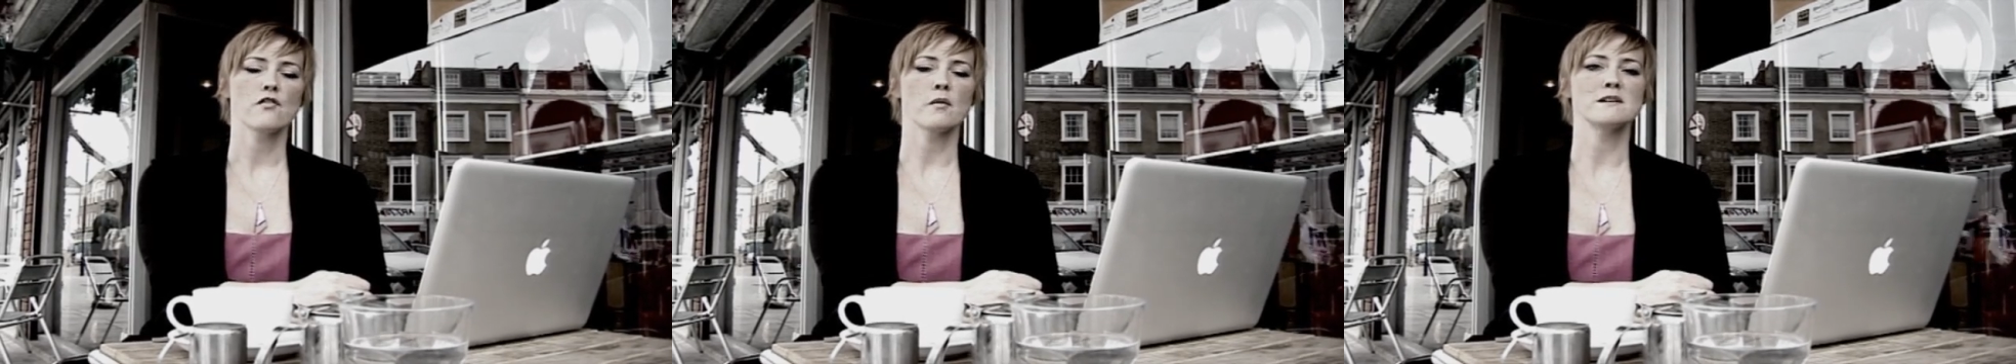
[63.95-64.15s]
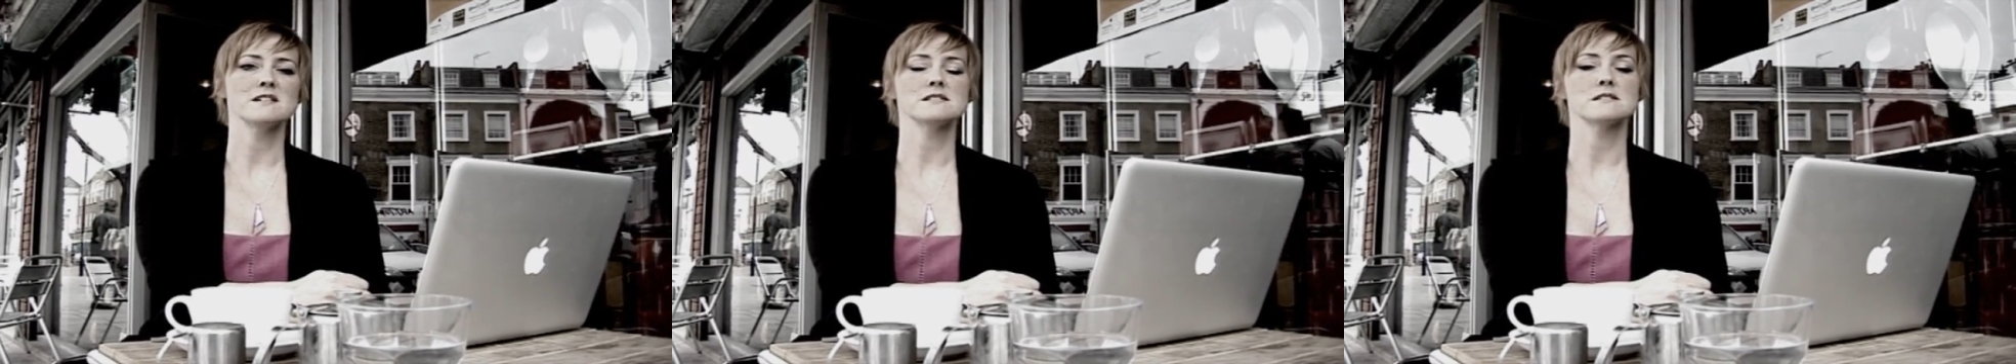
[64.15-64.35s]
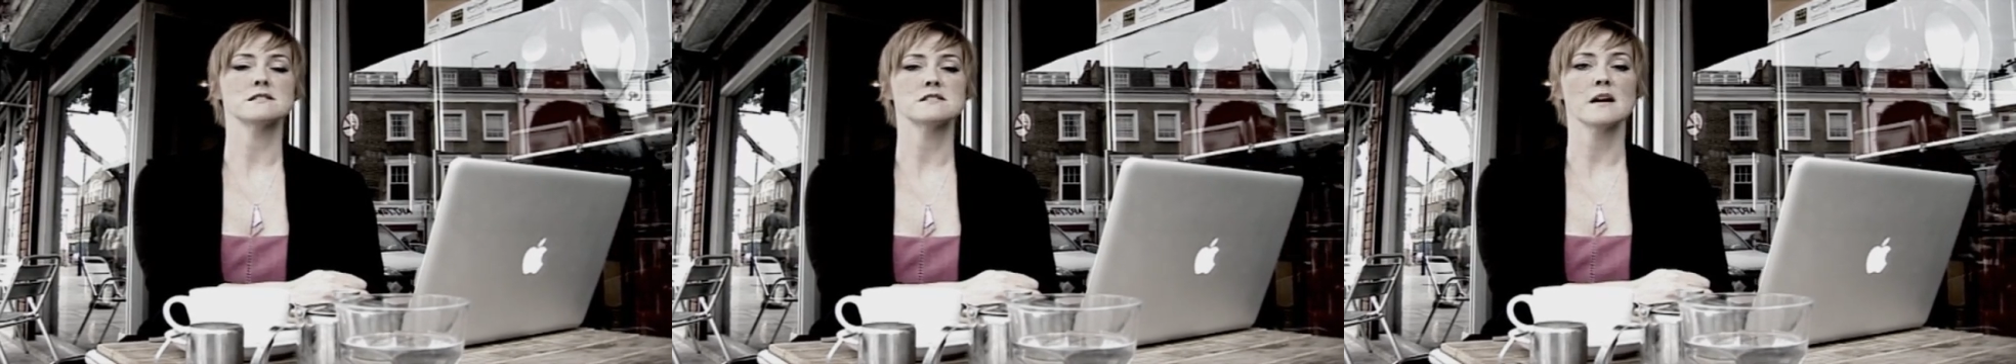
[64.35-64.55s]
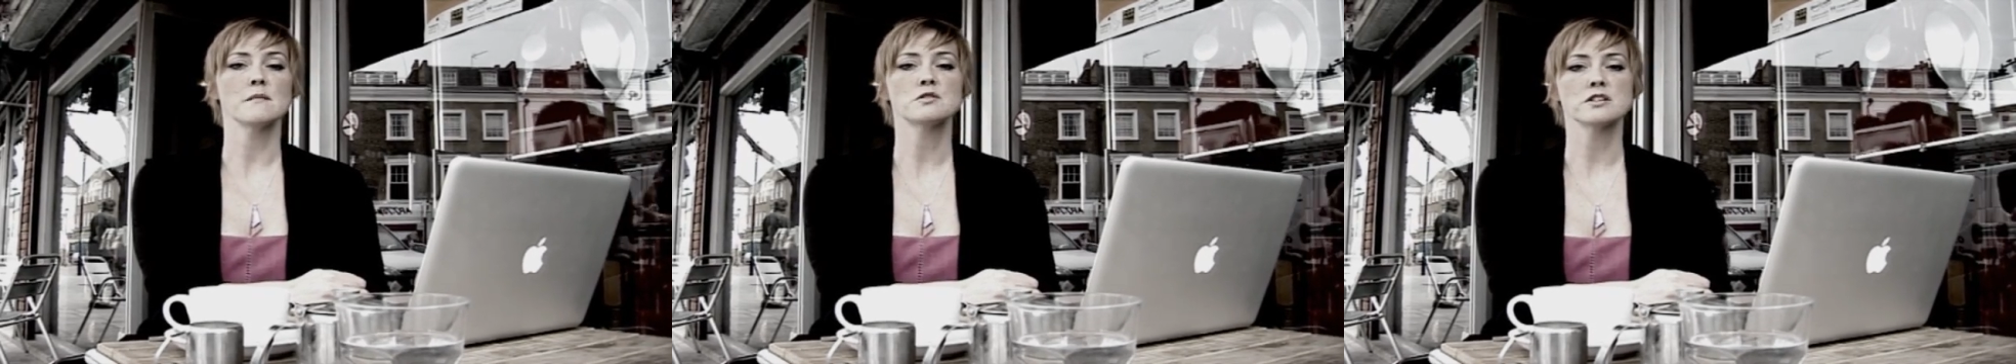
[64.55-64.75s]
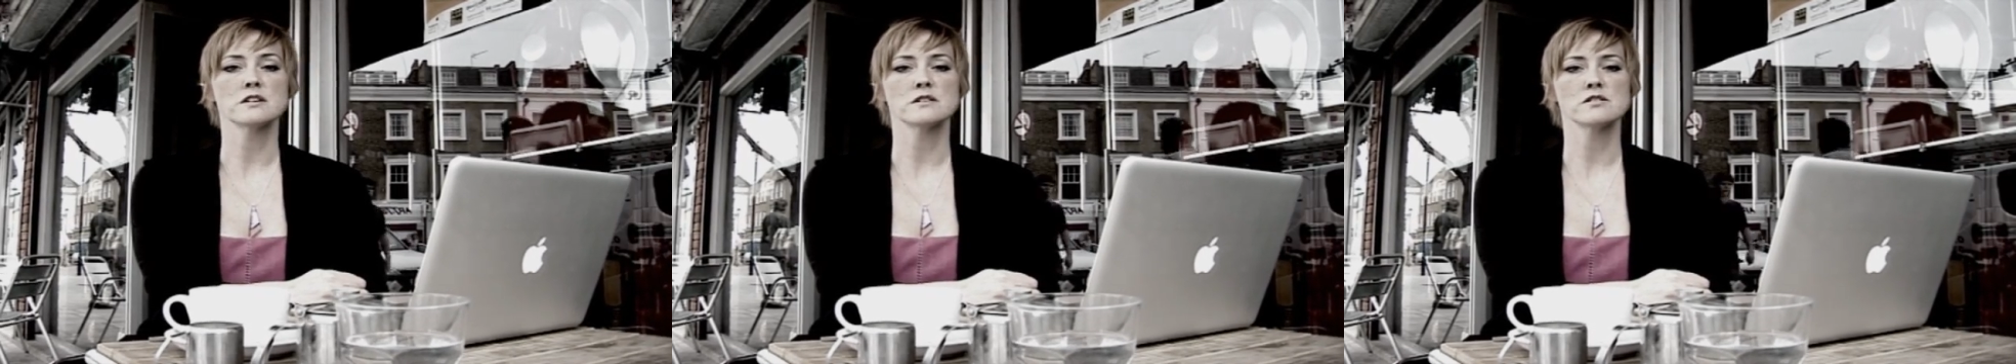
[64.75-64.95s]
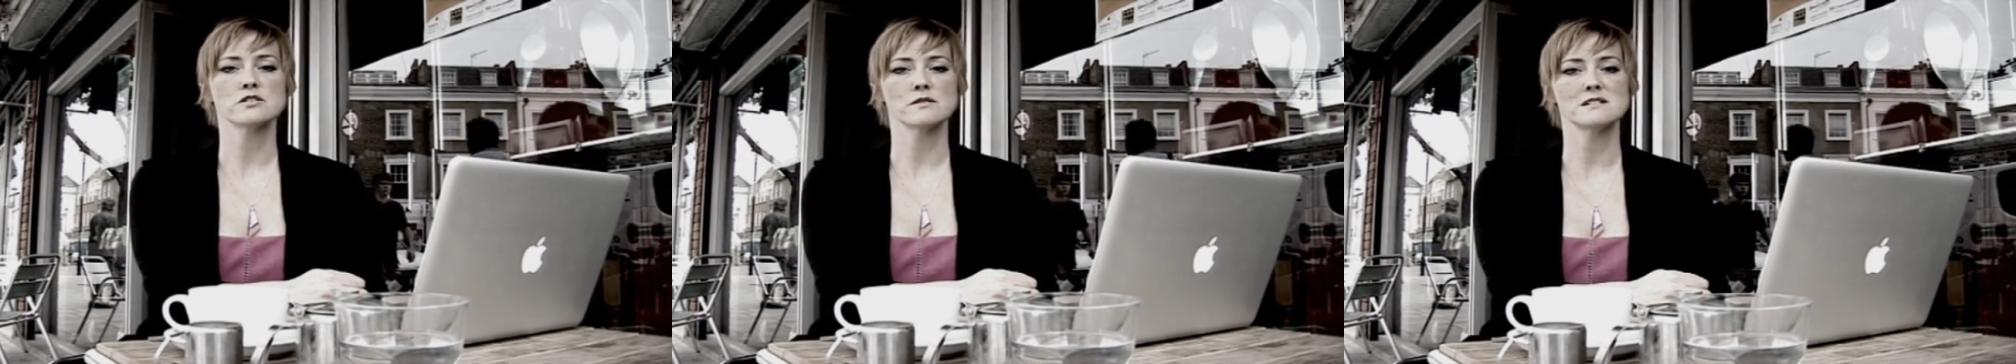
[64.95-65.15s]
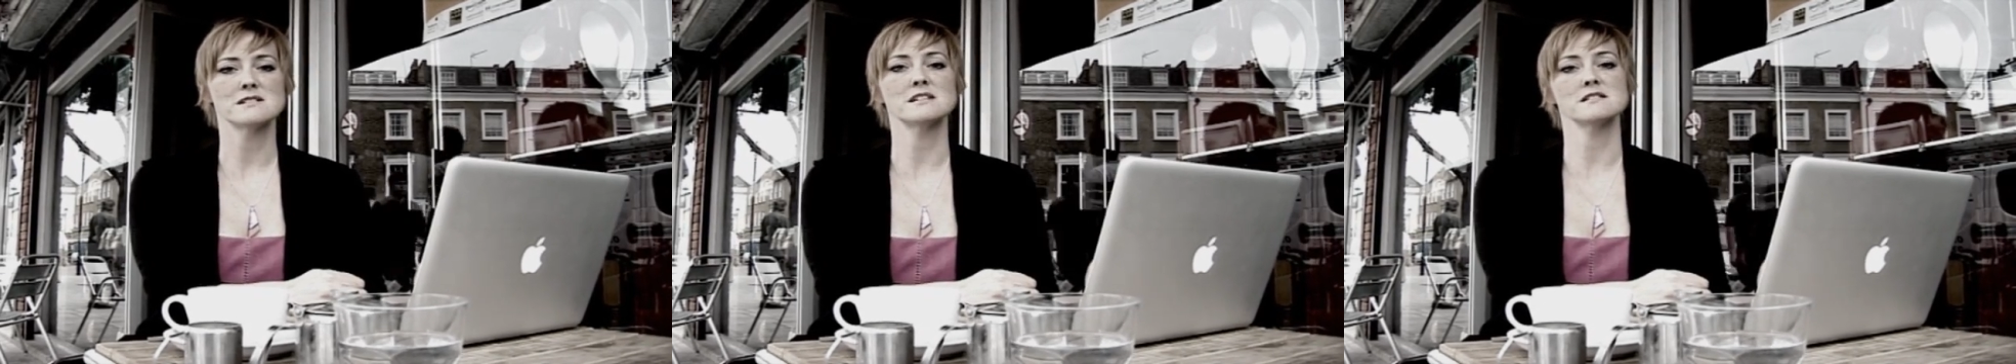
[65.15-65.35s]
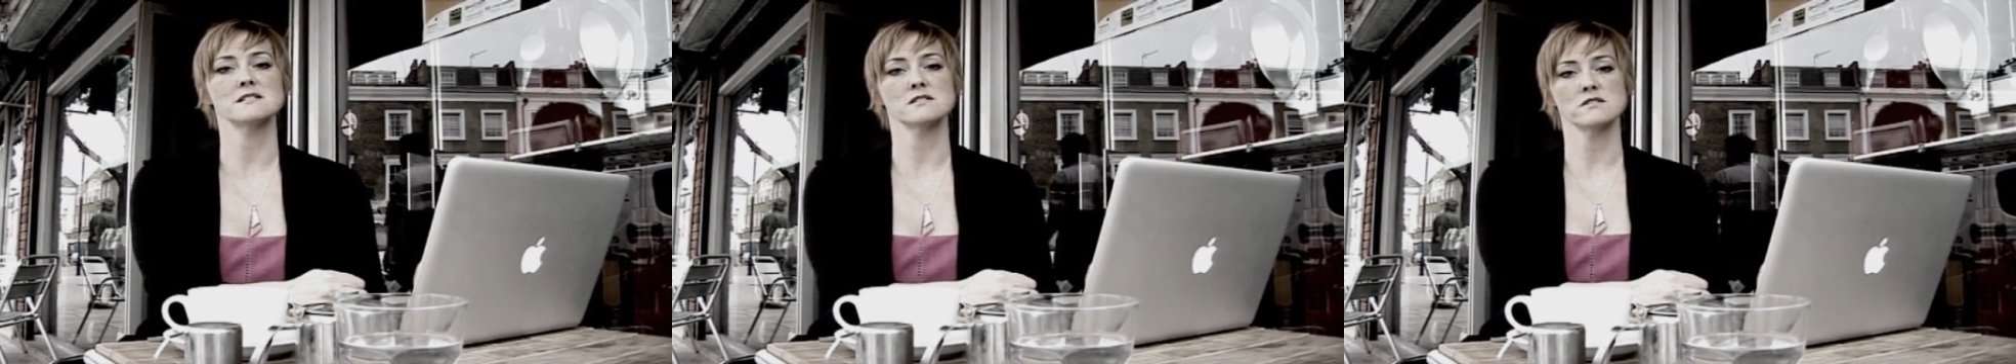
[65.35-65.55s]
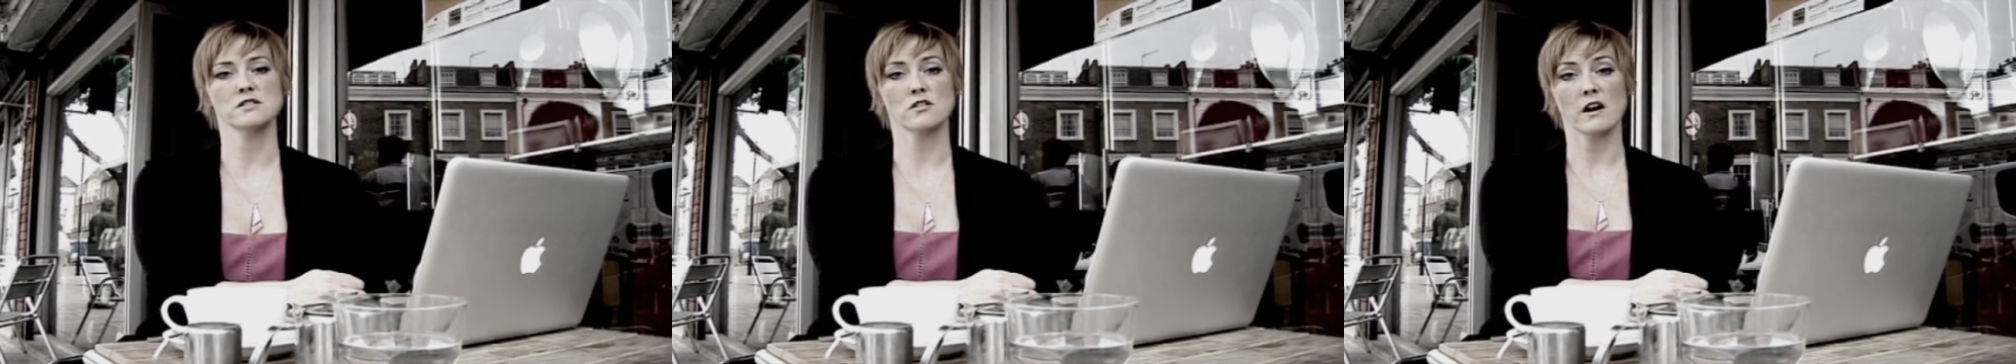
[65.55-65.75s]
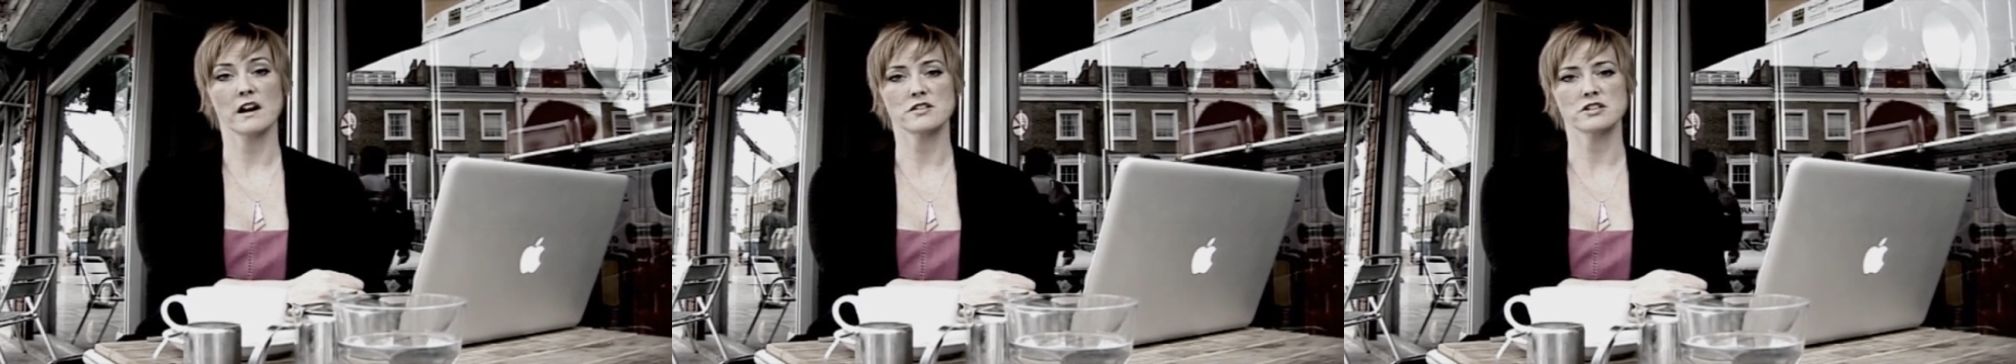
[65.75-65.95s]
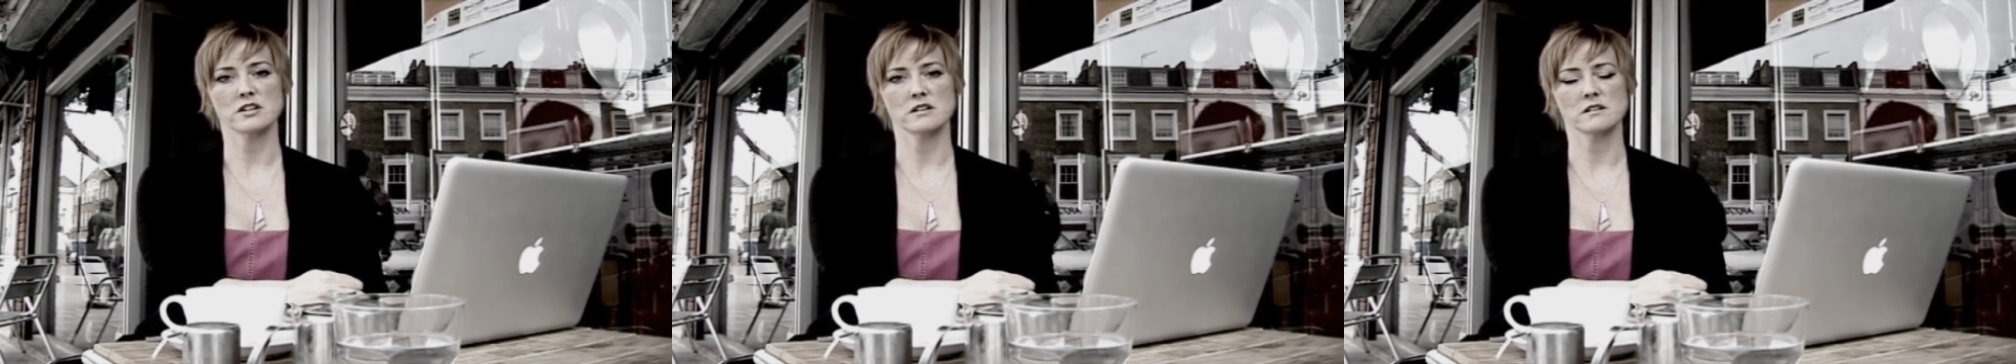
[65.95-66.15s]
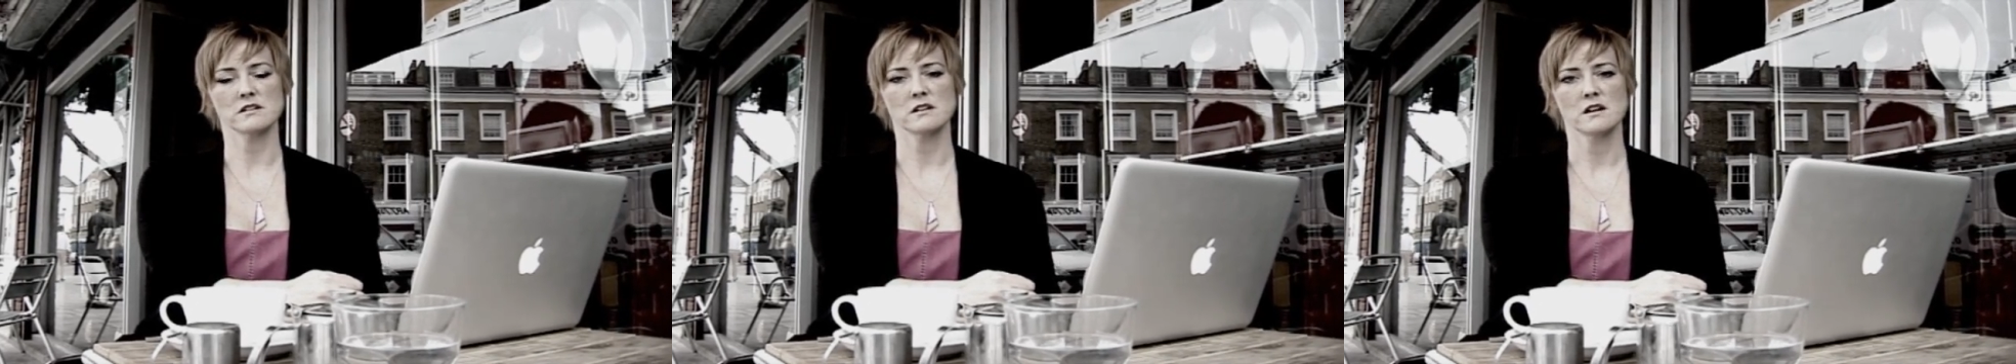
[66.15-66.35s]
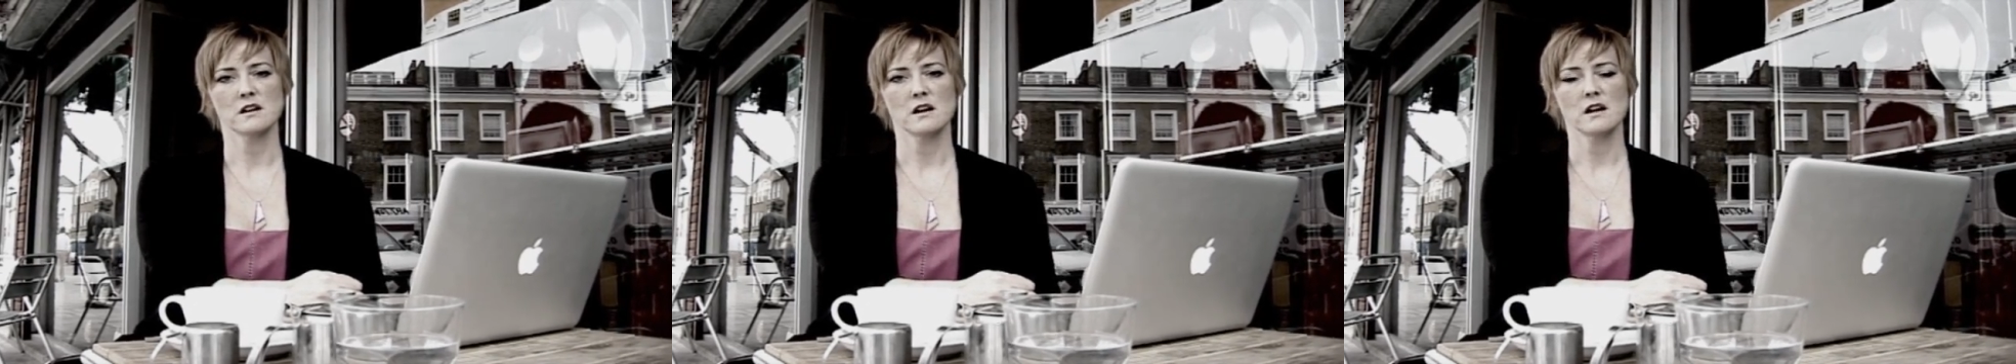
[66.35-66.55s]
from its inception to its disintegration,